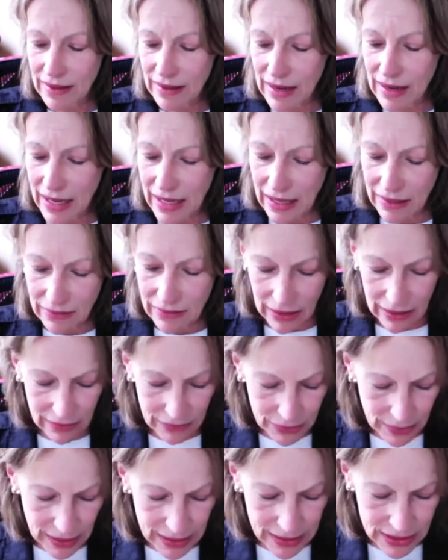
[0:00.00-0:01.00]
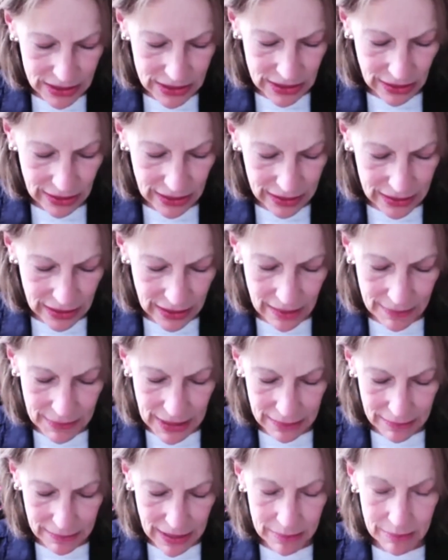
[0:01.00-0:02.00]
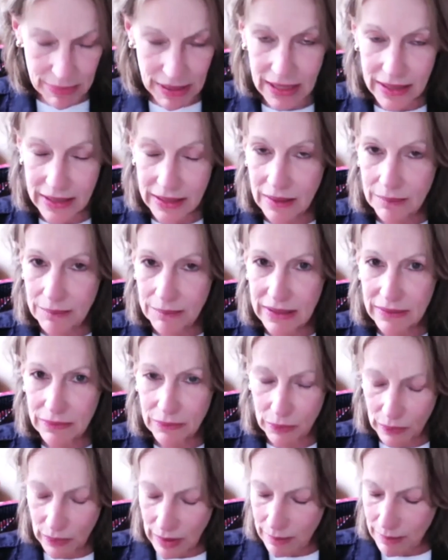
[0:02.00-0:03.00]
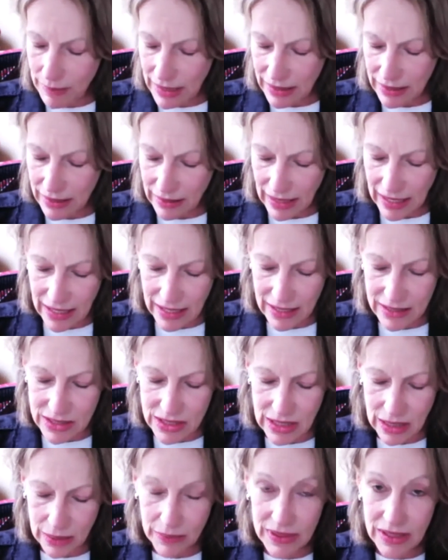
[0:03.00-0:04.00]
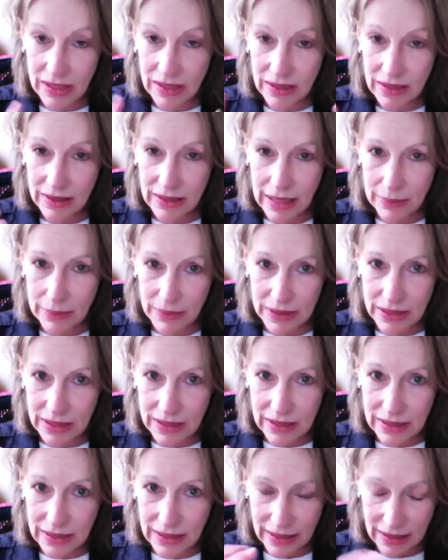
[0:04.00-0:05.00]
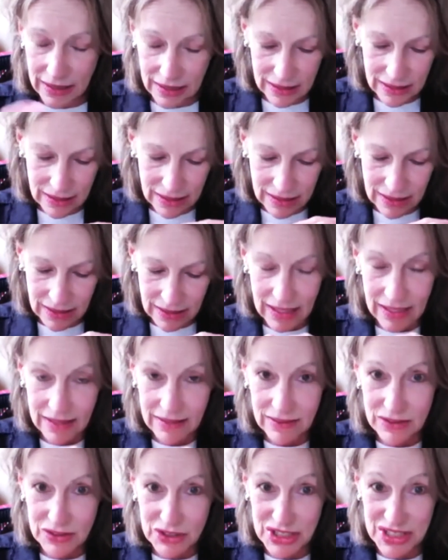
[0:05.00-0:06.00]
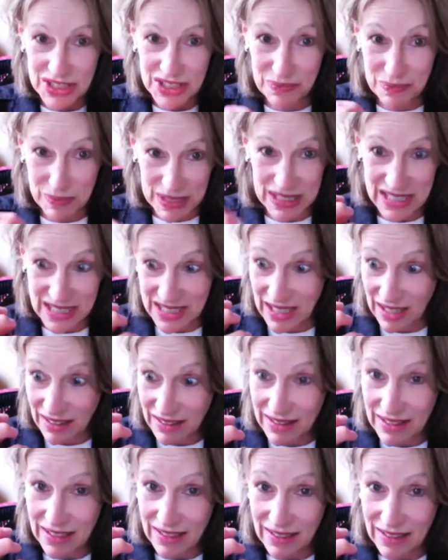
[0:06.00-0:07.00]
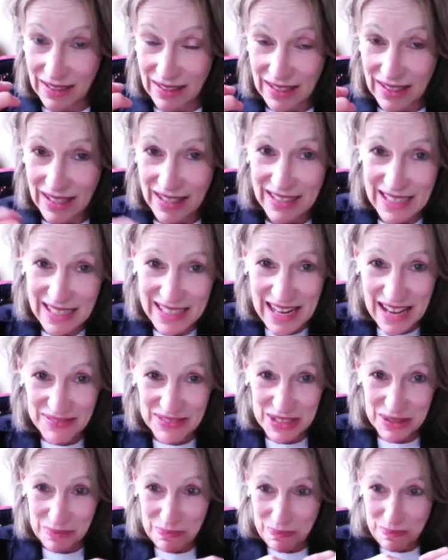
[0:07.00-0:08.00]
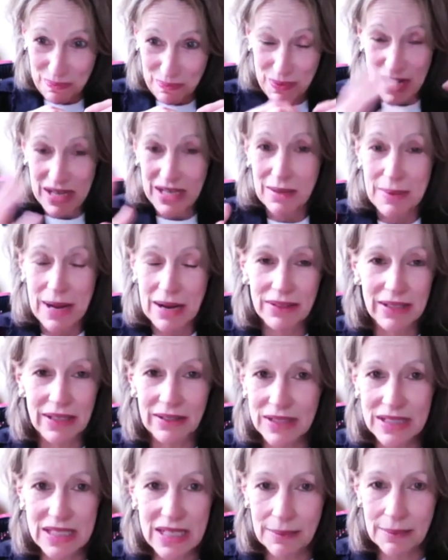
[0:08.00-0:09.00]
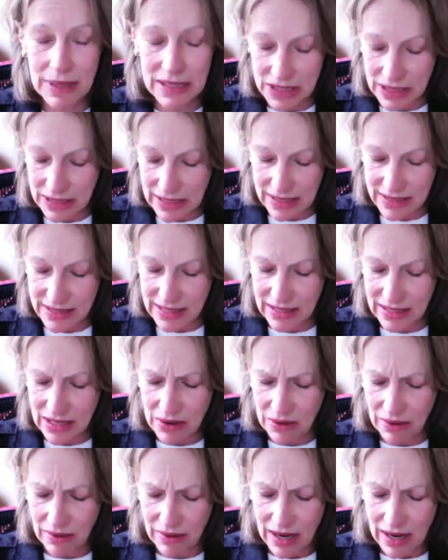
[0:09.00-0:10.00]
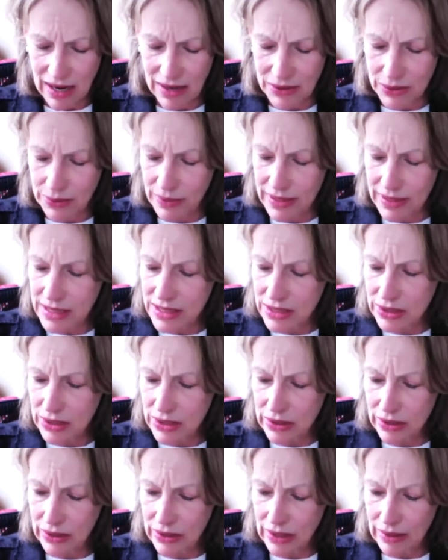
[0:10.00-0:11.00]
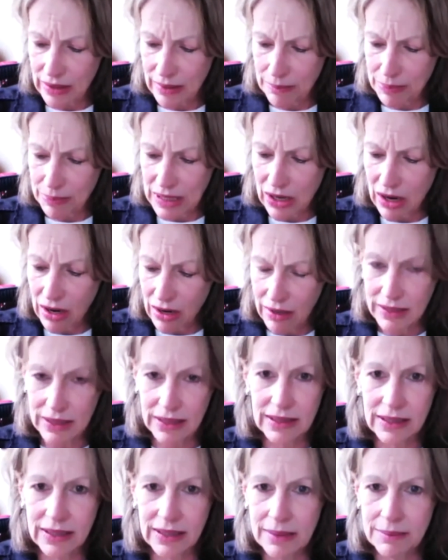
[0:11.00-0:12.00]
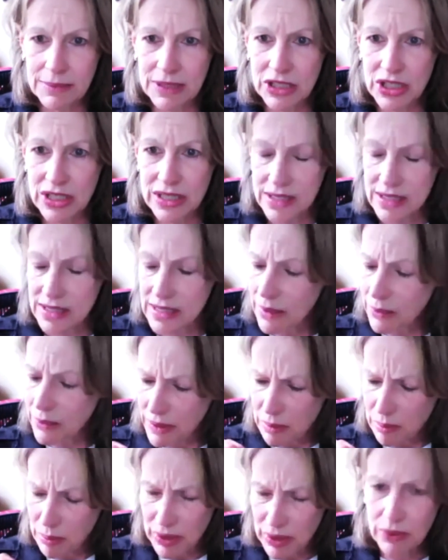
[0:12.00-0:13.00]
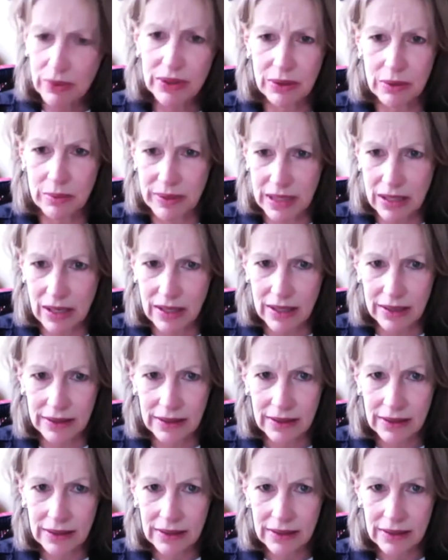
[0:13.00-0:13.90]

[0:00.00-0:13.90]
I had arthritis trying to come on my body on my on my hands. They would they would click and just be stuck there, and I'd have to break them out. And every time I did that, I said, "No, arthritis, be gone in the name of Jesus. I rebuke you, be gone."